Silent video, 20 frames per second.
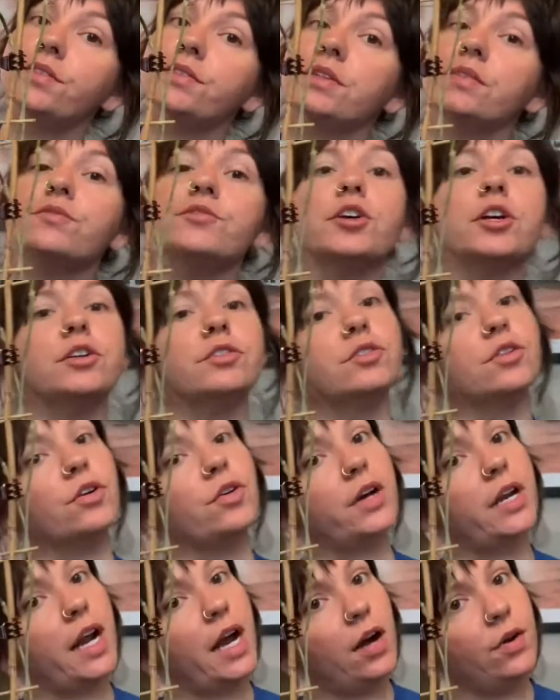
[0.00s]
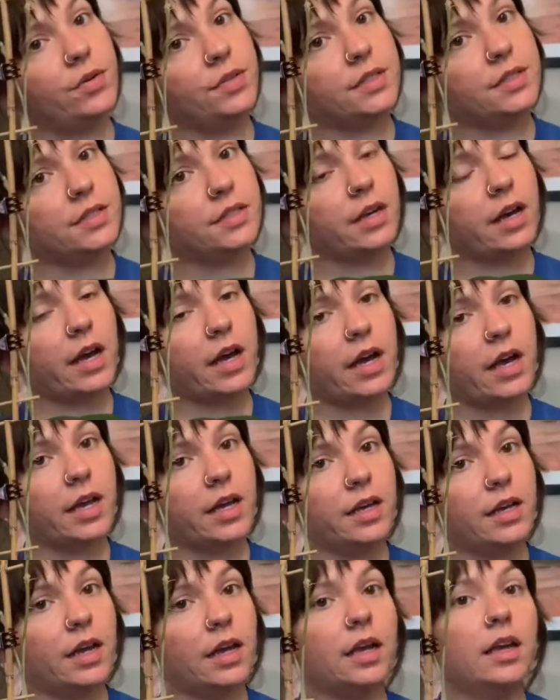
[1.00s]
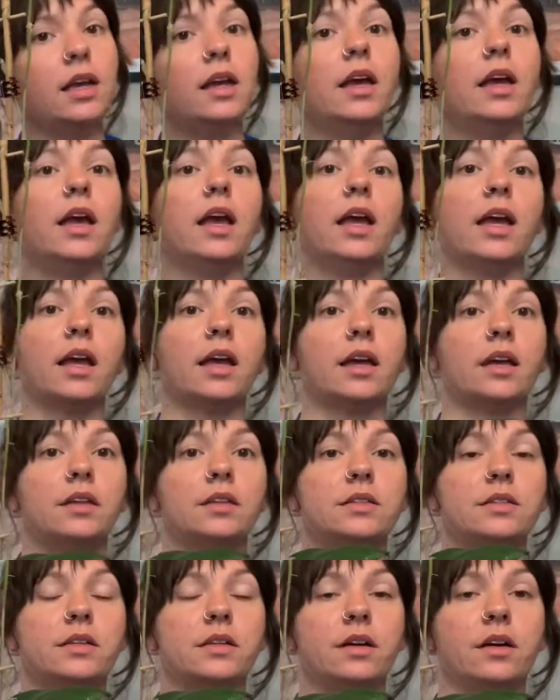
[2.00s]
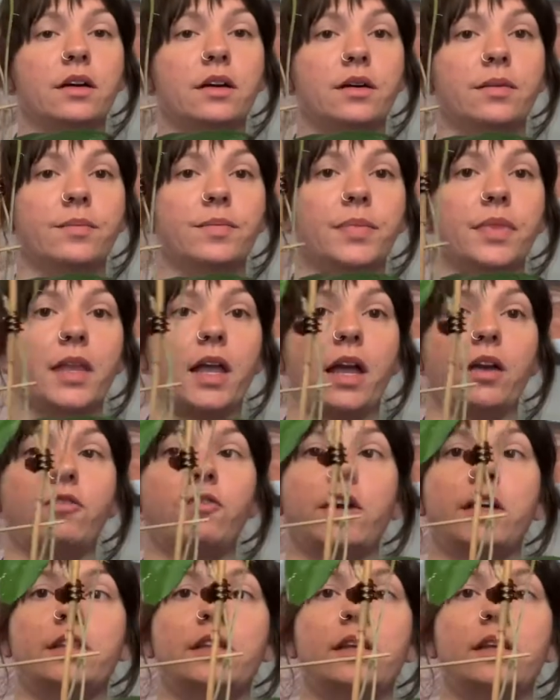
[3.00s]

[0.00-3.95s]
I've tried to grow it outside, and I finally